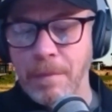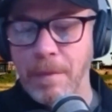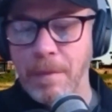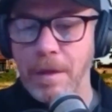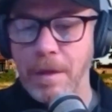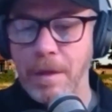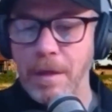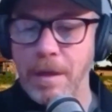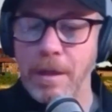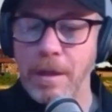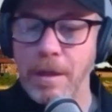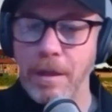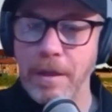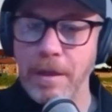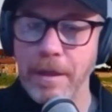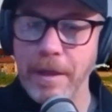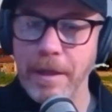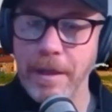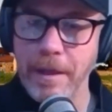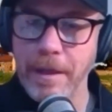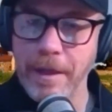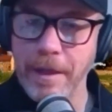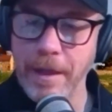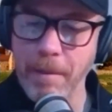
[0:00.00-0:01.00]

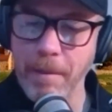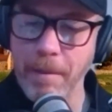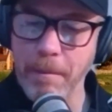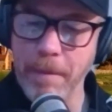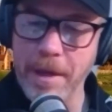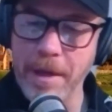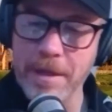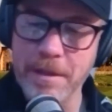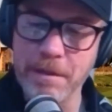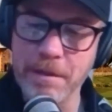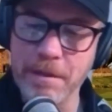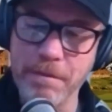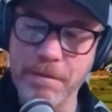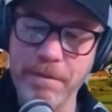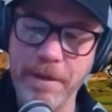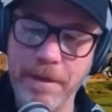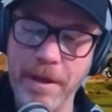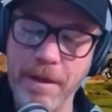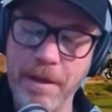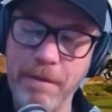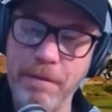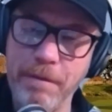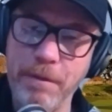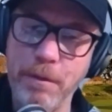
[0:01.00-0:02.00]
Clearly a massive
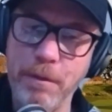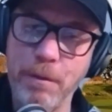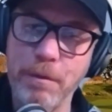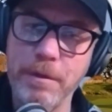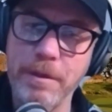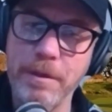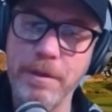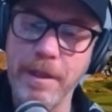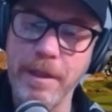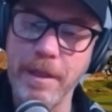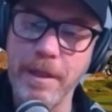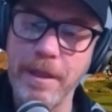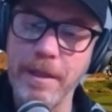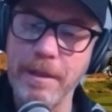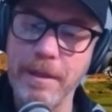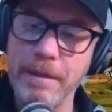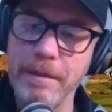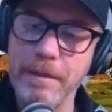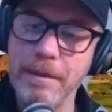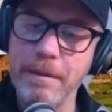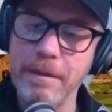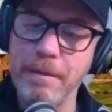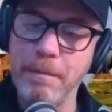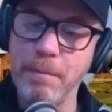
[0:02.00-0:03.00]
fan of yours there,
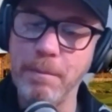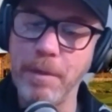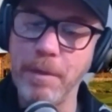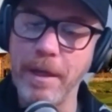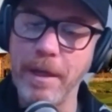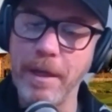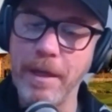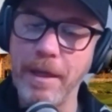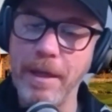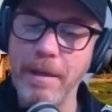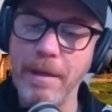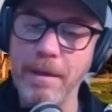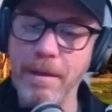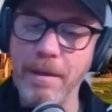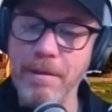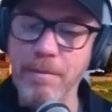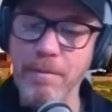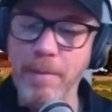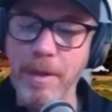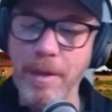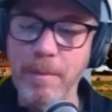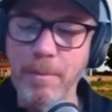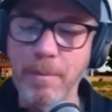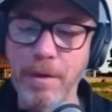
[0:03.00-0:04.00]
Blakey, is
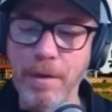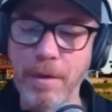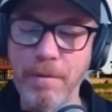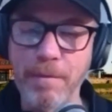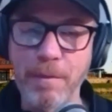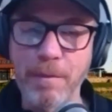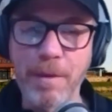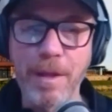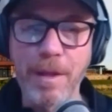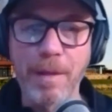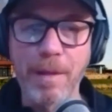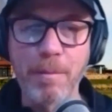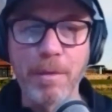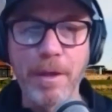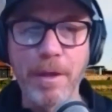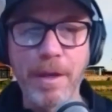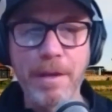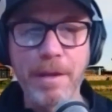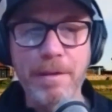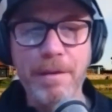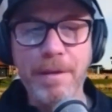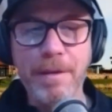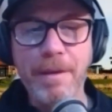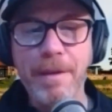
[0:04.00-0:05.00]
Big P from
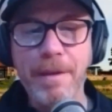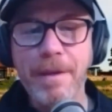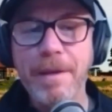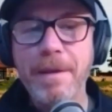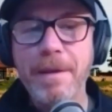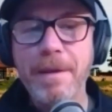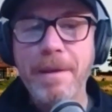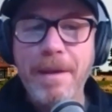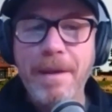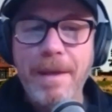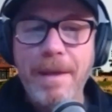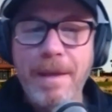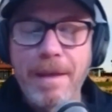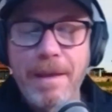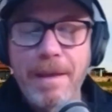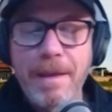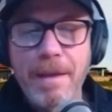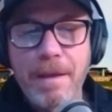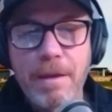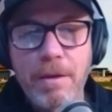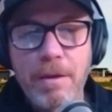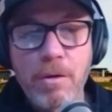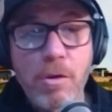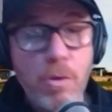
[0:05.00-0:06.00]
Clubland.
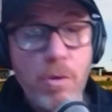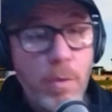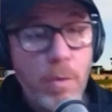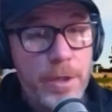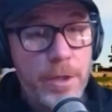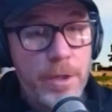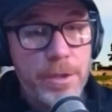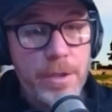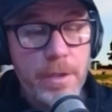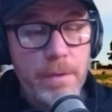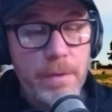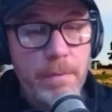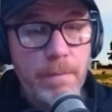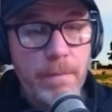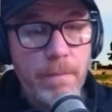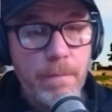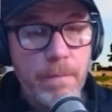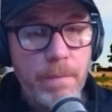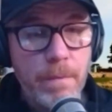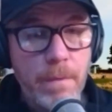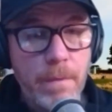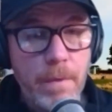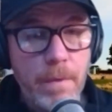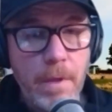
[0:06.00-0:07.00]
Good question.
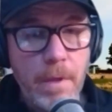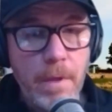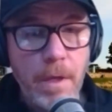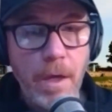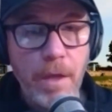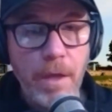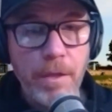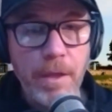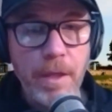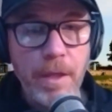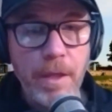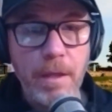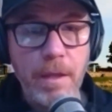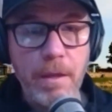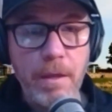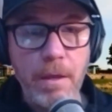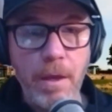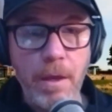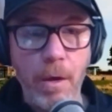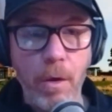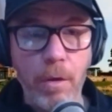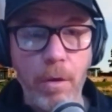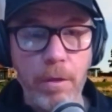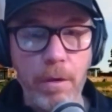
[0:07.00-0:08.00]
I think,
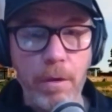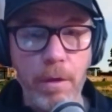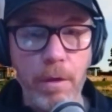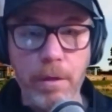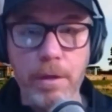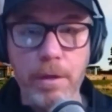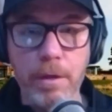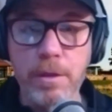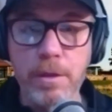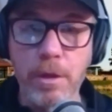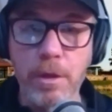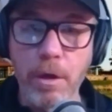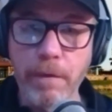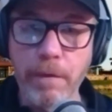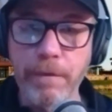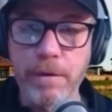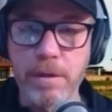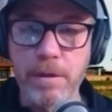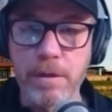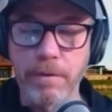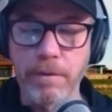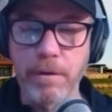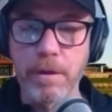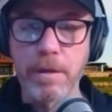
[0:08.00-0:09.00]
on the surface
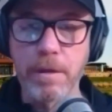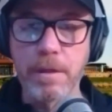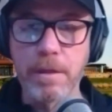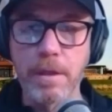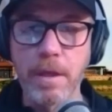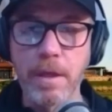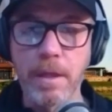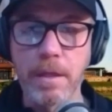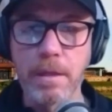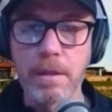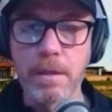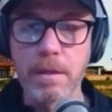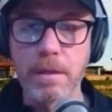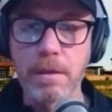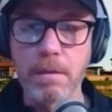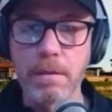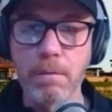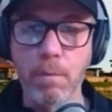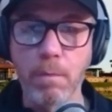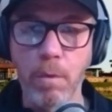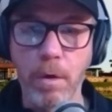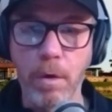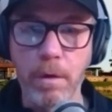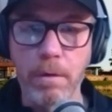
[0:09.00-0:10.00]
of it, what